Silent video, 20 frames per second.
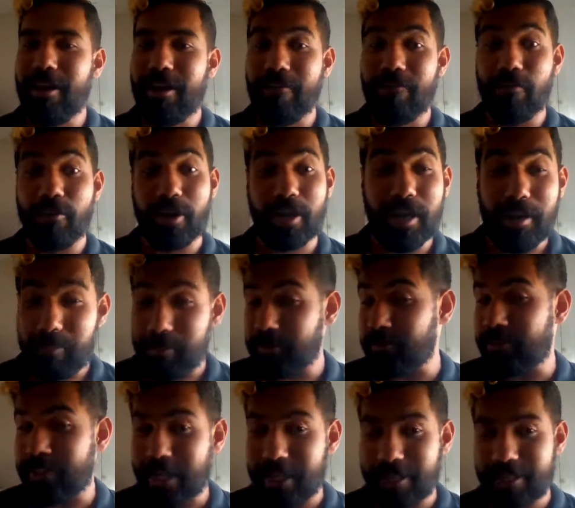for a couple of
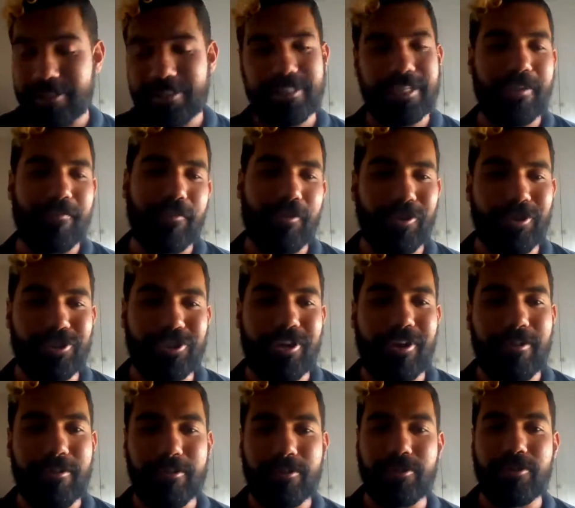seconds, give you a
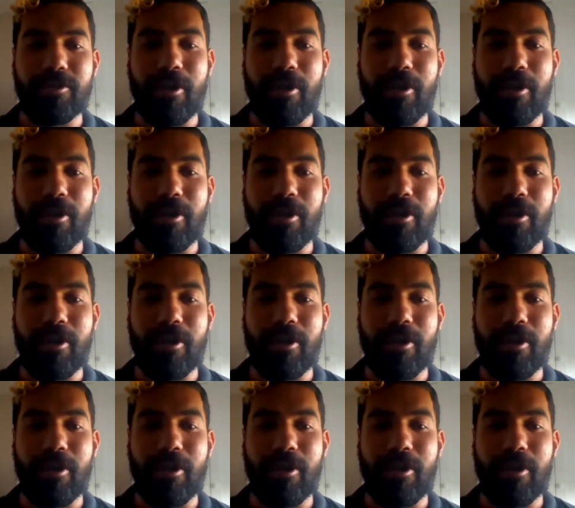chance to